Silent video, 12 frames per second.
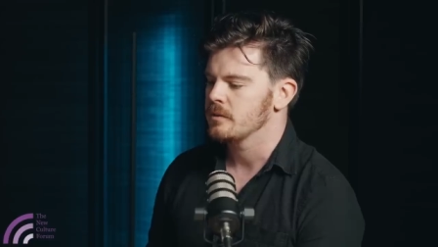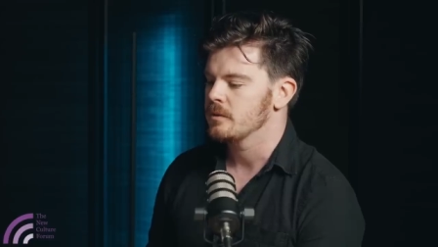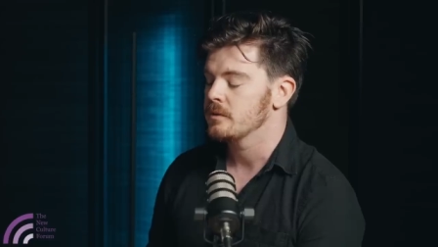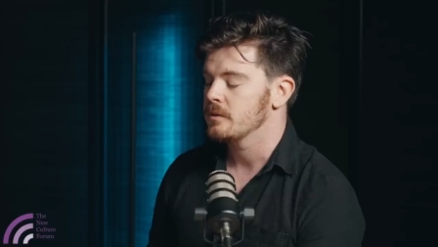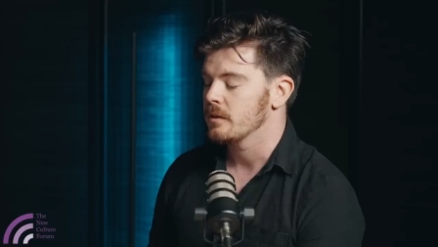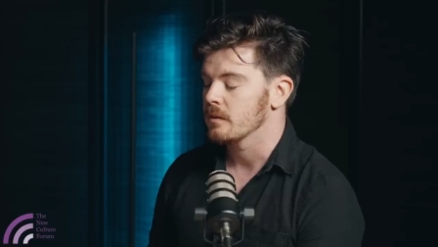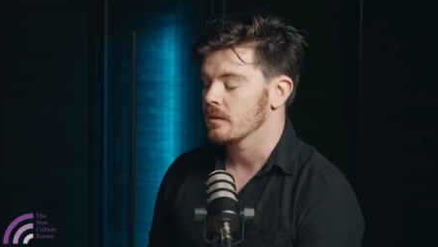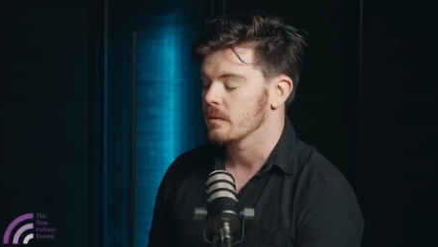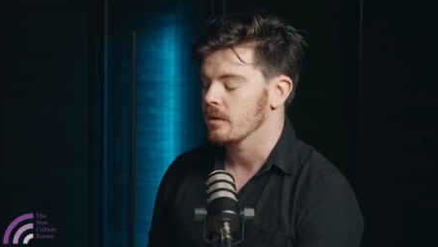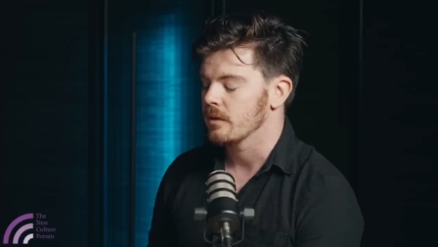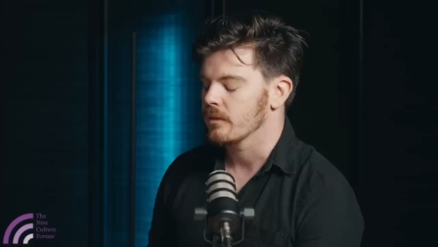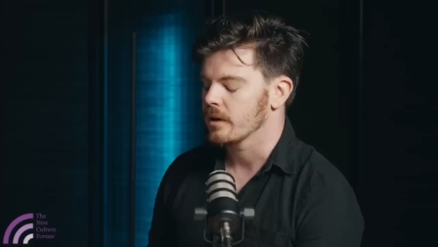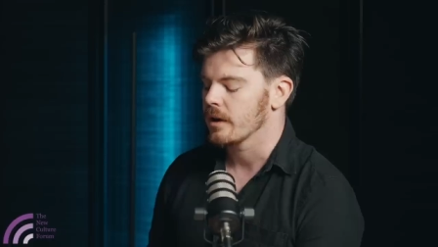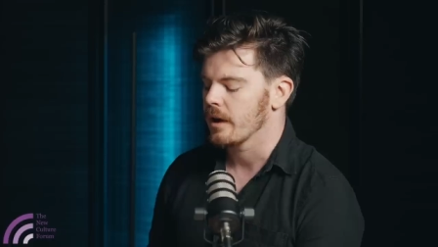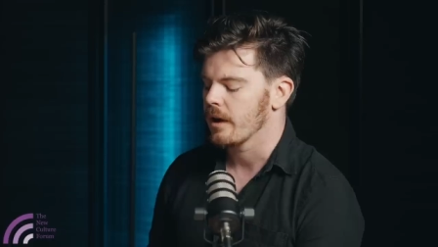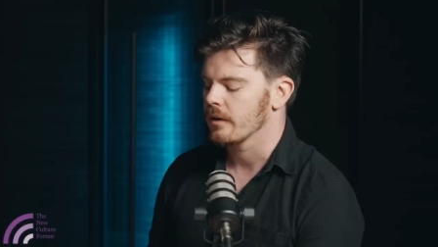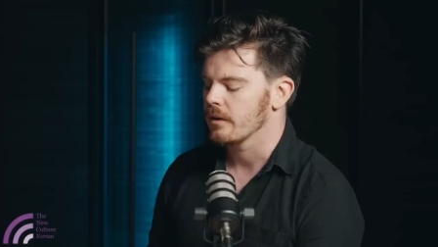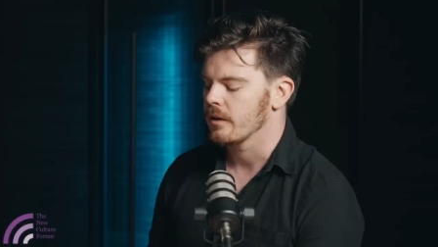You do see a little bit of it in
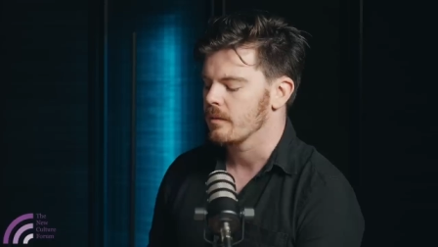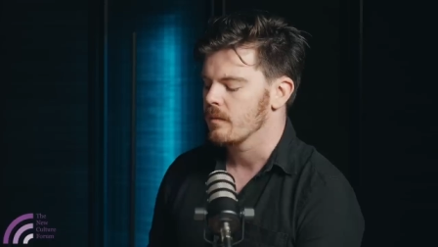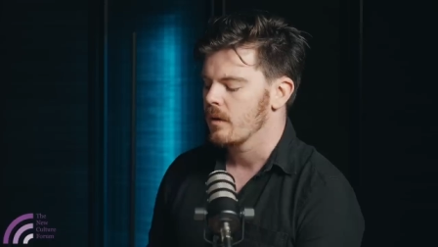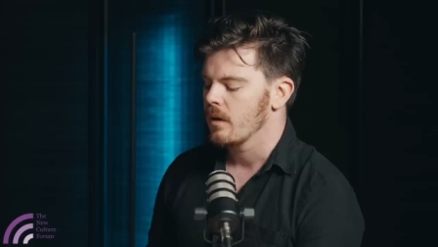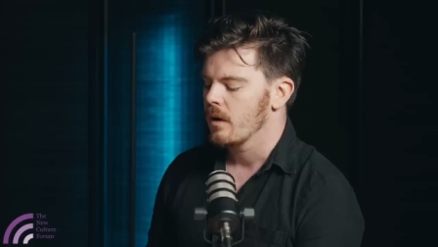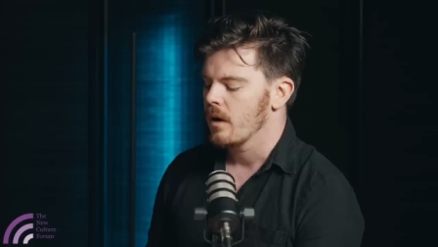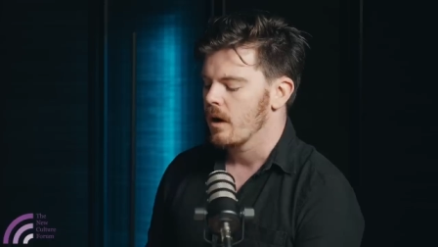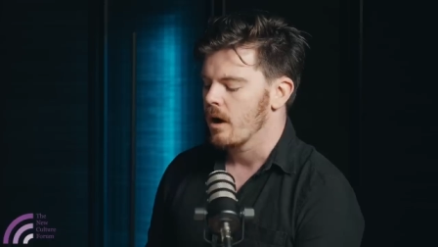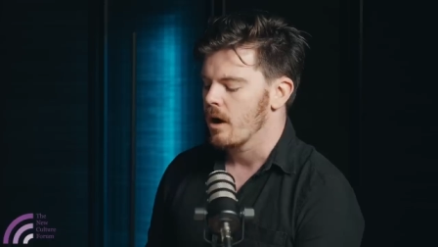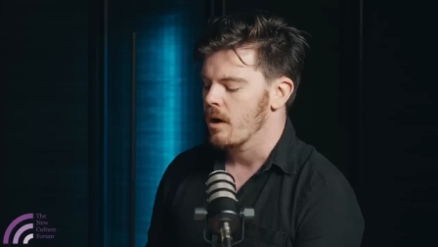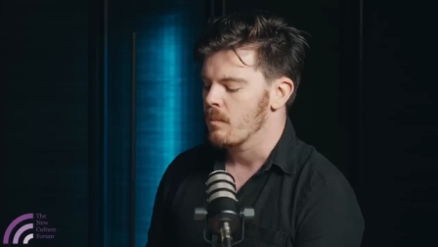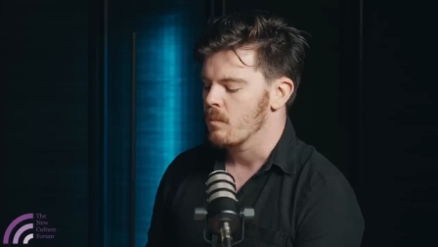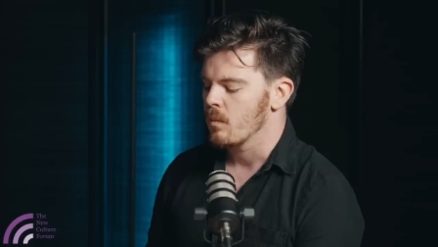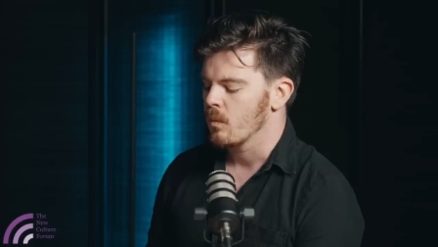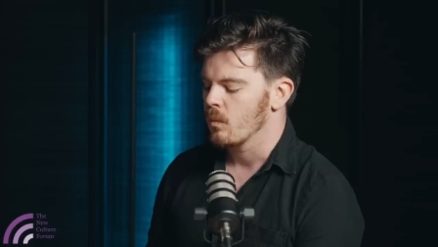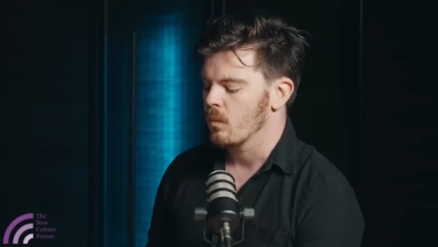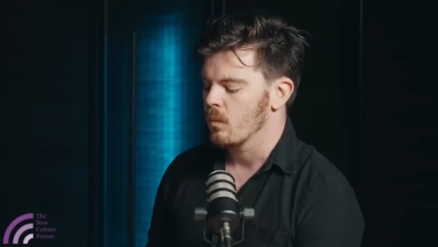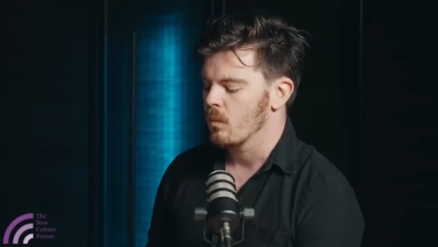Canada um,
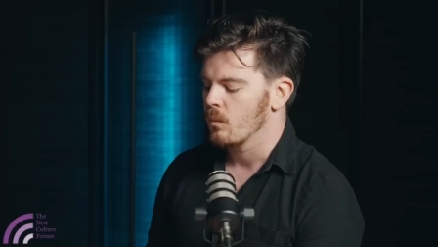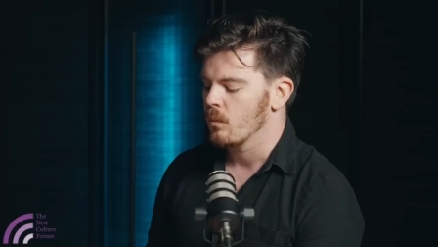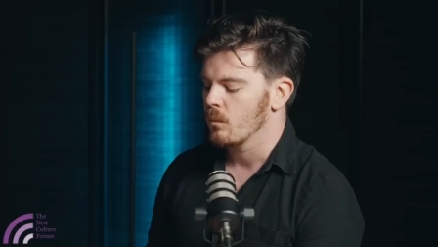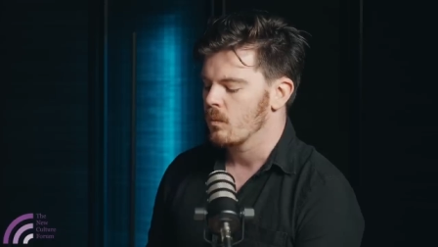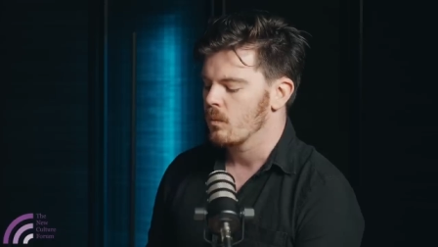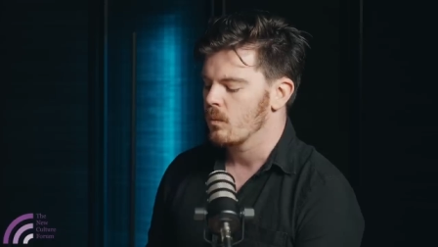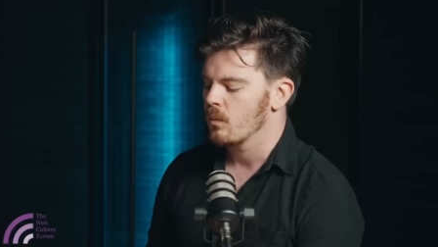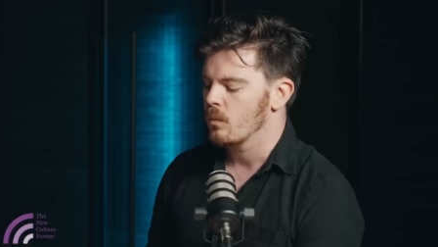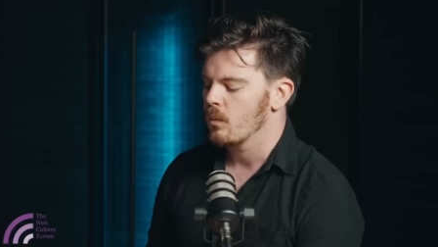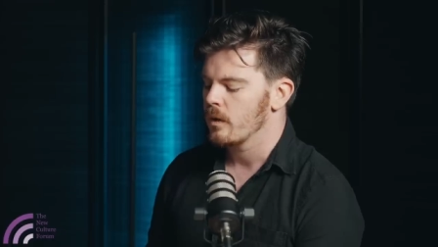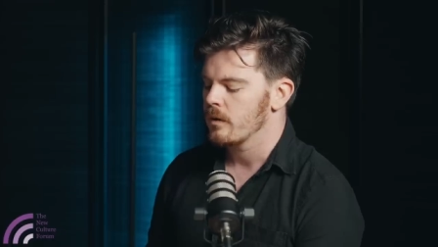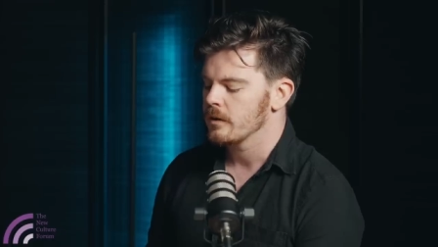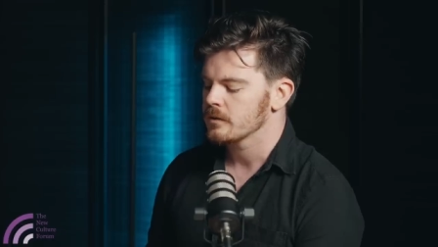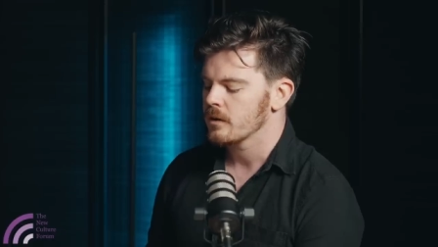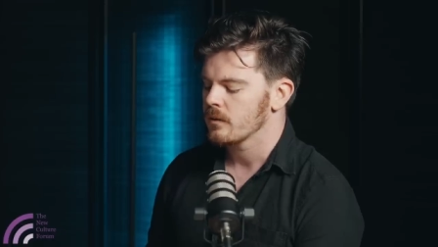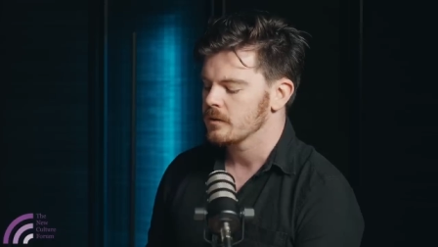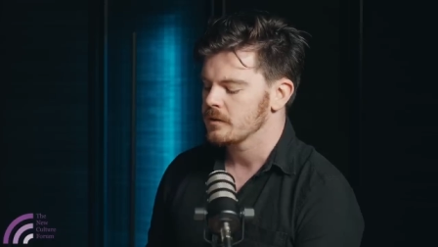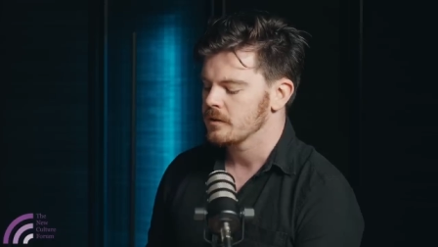do you, what do you mean? Which conversation? W- this
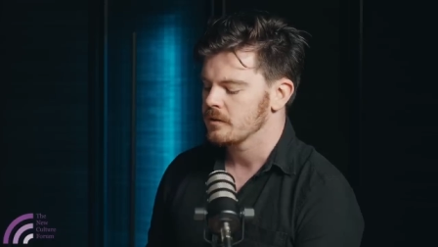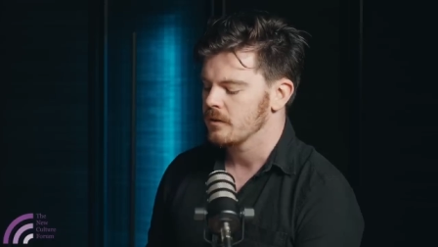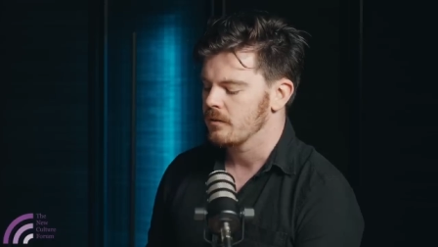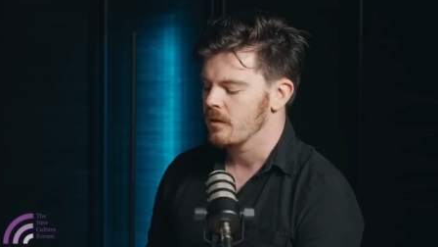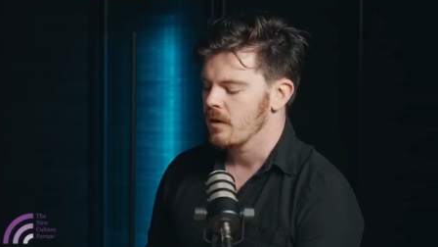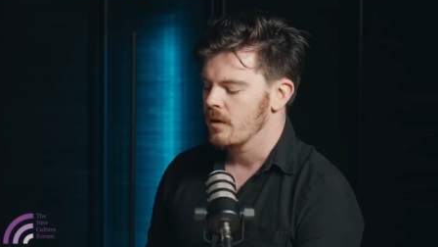conversation of